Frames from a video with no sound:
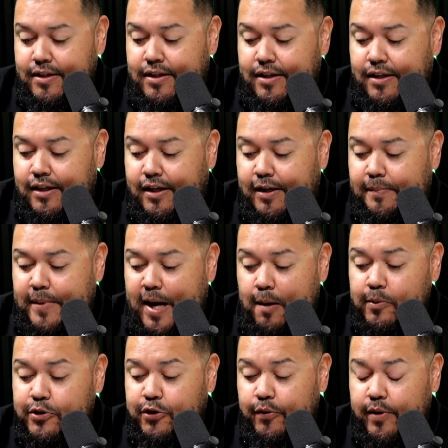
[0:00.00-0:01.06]

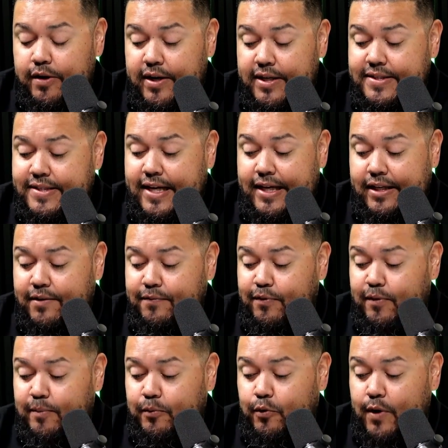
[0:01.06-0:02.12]
Albert's career has taken him
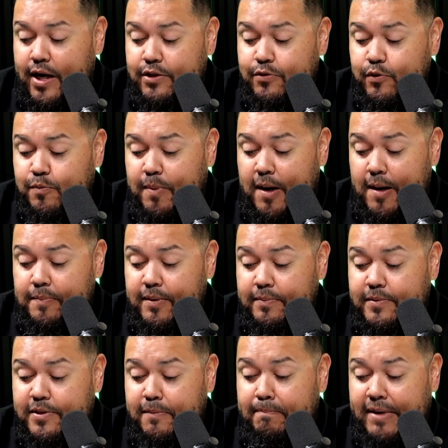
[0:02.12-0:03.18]
from grassroots pop-up
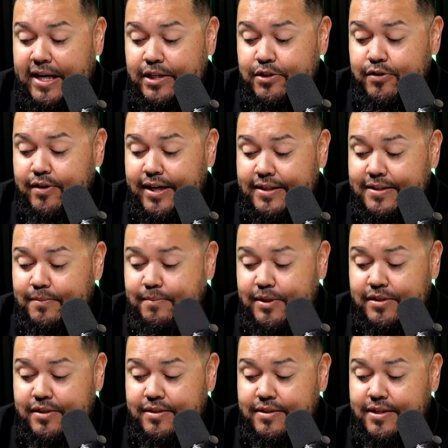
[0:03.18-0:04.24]
to major
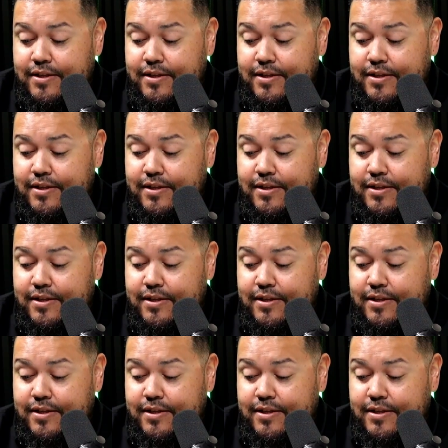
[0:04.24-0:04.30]
exhibitions.